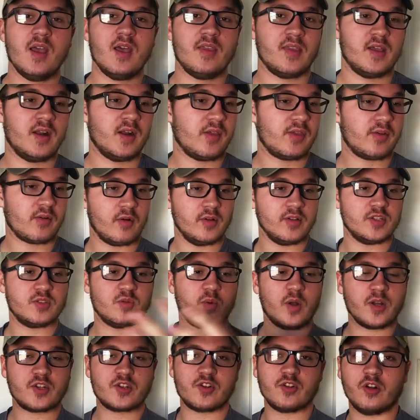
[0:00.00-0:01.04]
Then I'll throw a
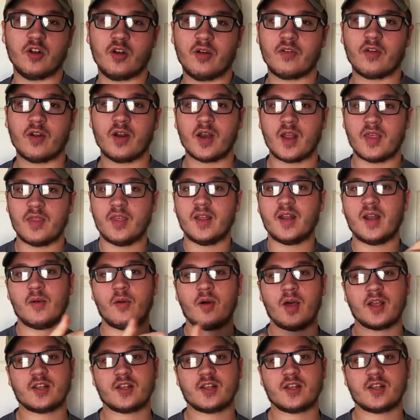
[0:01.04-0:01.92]
sweatshirt over it and then I will